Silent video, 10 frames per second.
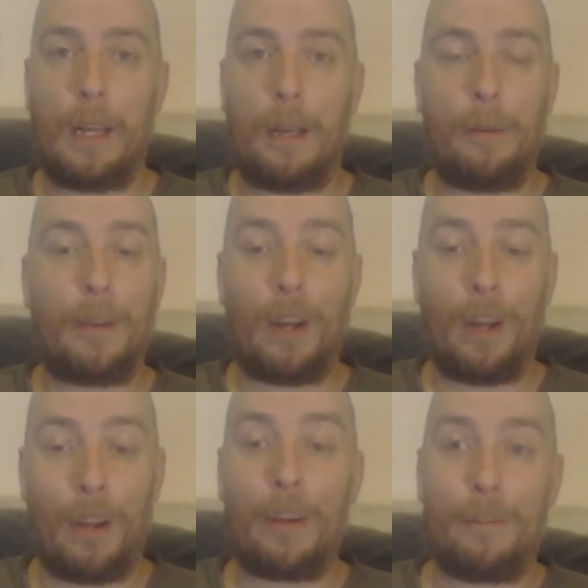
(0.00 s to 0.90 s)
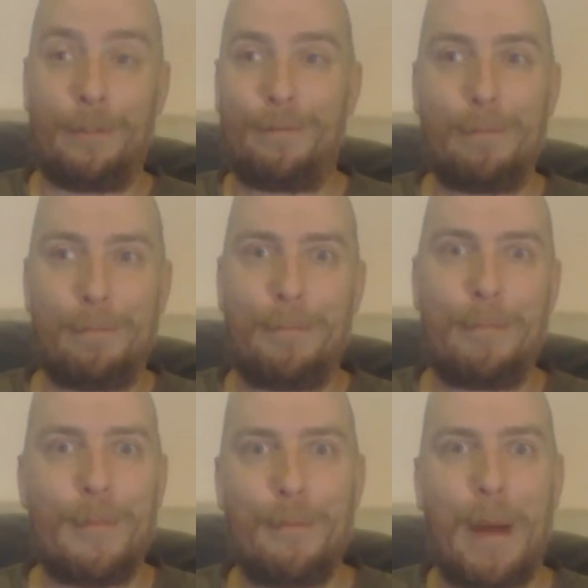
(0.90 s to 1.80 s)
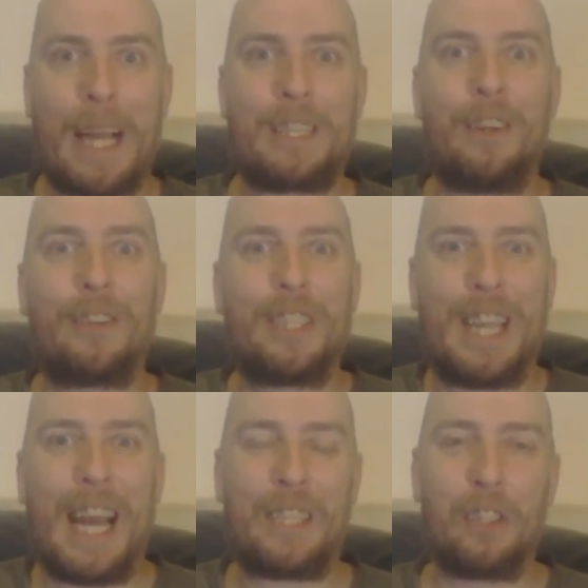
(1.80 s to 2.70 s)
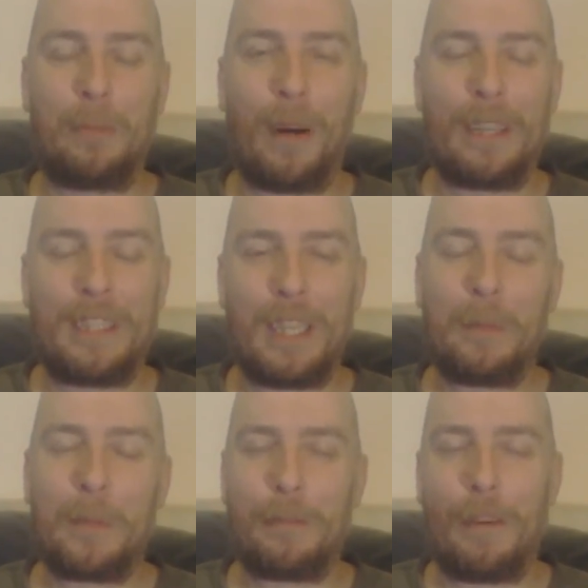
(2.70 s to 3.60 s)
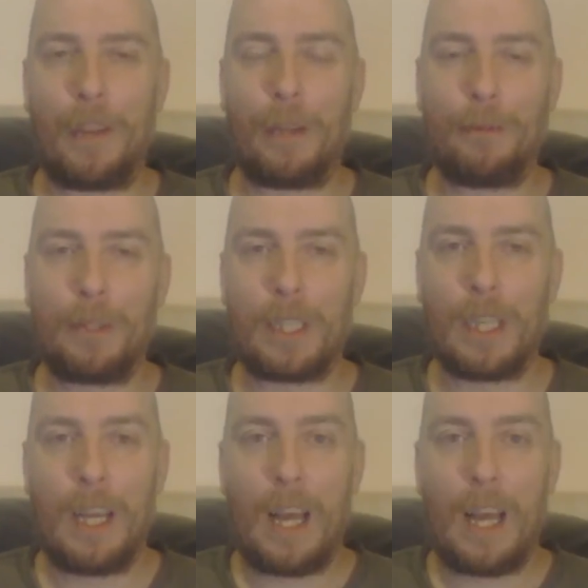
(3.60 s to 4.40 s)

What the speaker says: We've got a lot of backstock to catch up on in terms of reviews.